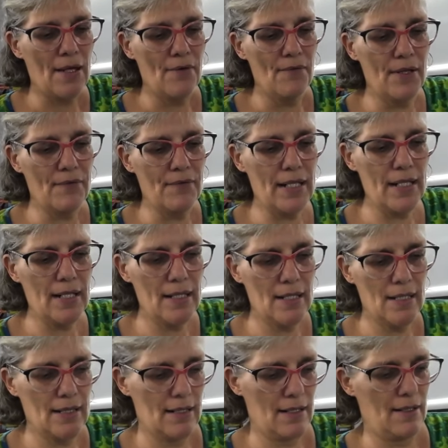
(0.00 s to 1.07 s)
When we
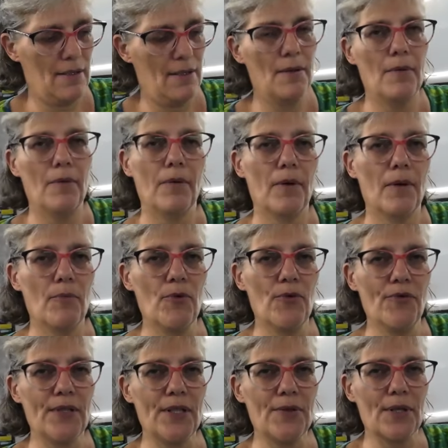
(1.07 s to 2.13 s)

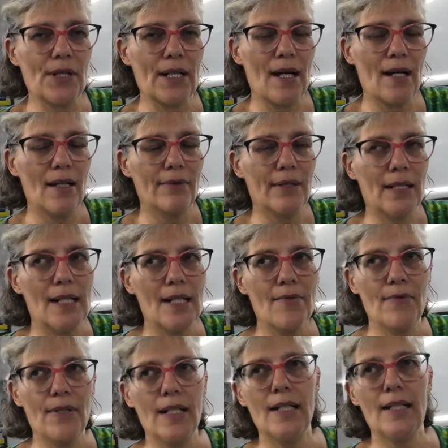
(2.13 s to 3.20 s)
moved into the caravan,
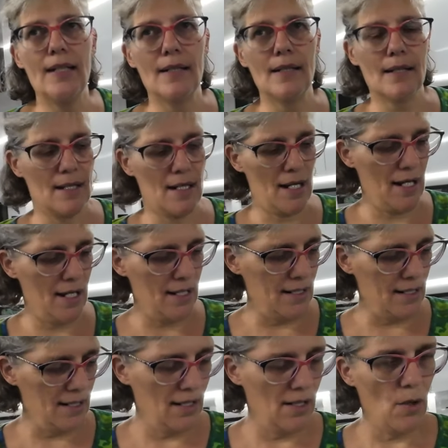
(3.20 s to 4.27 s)
we did
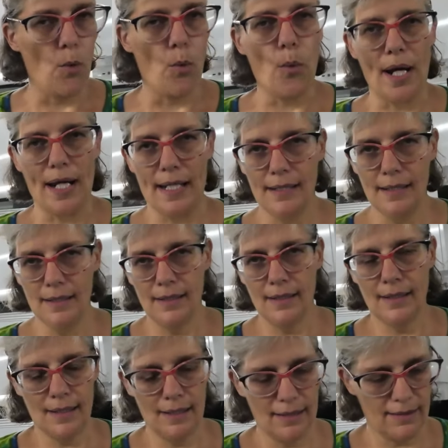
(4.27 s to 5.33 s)
a weigh-in,
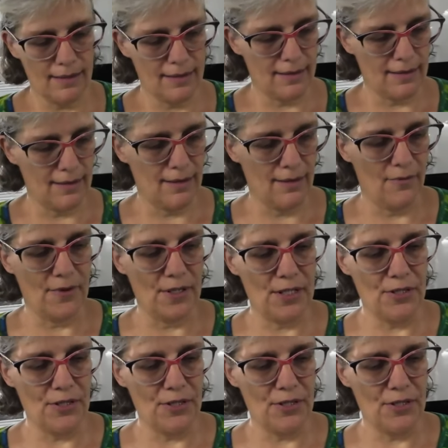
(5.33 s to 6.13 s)
and we